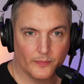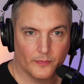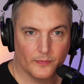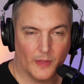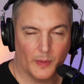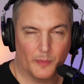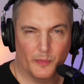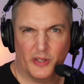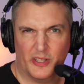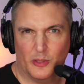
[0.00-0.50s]

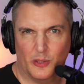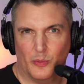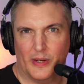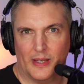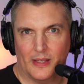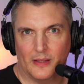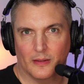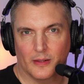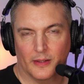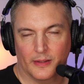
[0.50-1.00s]
and by the
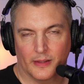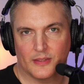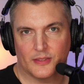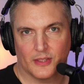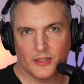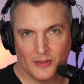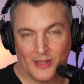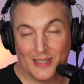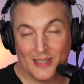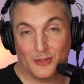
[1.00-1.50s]
way, I guess a
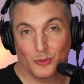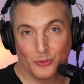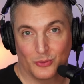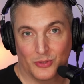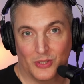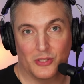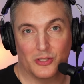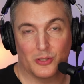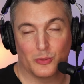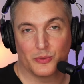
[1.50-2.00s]
classical
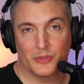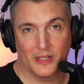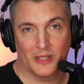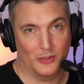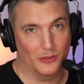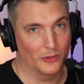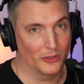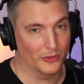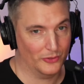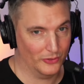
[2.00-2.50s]
teacher would tell
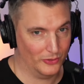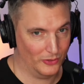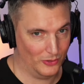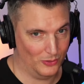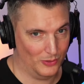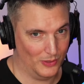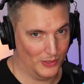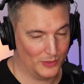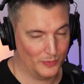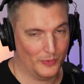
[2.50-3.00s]
you not to do
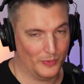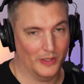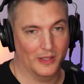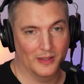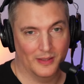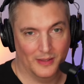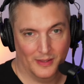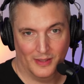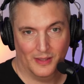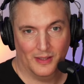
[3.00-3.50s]
this, but
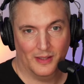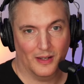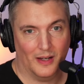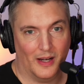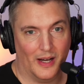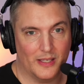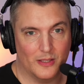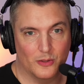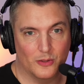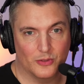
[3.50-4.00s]

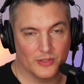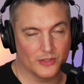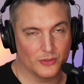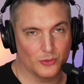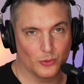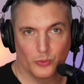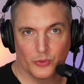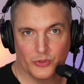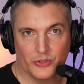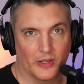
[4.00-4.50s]
I use this
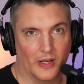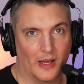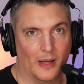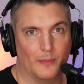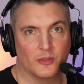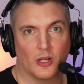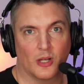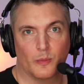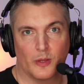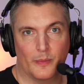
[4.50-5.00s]
all the time.
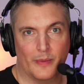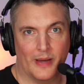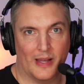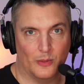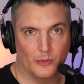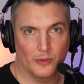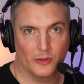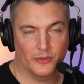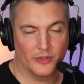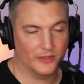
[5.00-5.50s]
Tommy
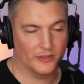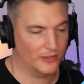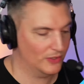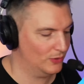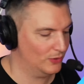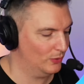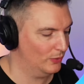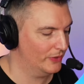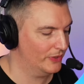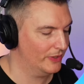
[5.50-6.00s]
Emmanuel does this
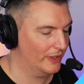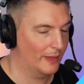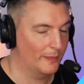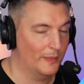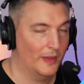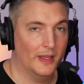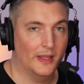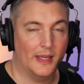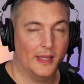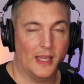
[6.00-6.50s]
all the time.
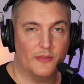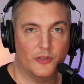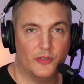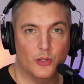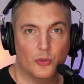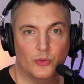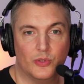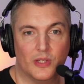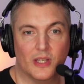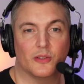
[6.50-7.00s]
If you
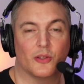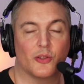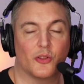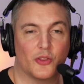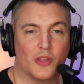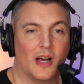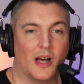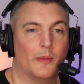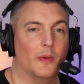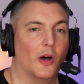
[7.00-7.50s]
can get the
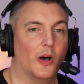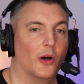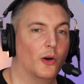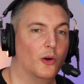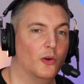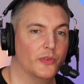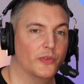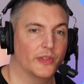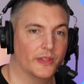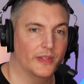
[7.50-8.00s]
thumb
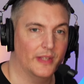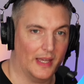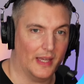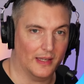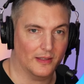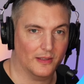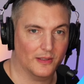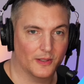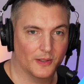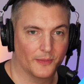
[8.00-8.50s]
over the
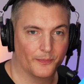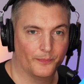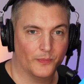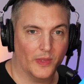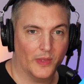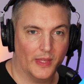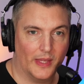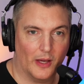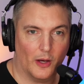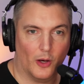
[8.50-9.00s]
neck,
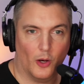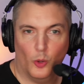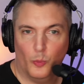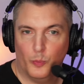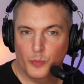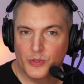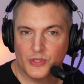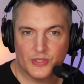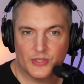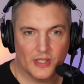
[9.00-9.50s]
it
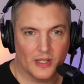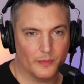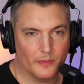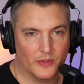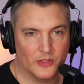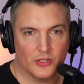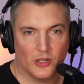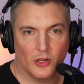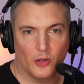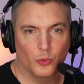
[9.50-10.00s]
opens up
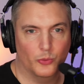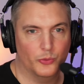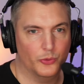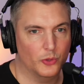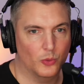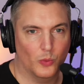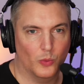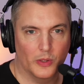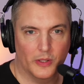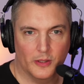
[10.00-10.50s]
this whole
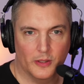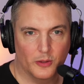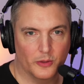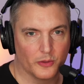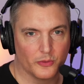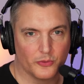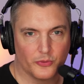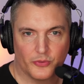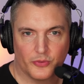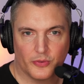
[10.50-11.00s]
new world
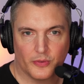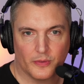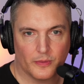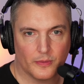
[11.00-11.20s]
of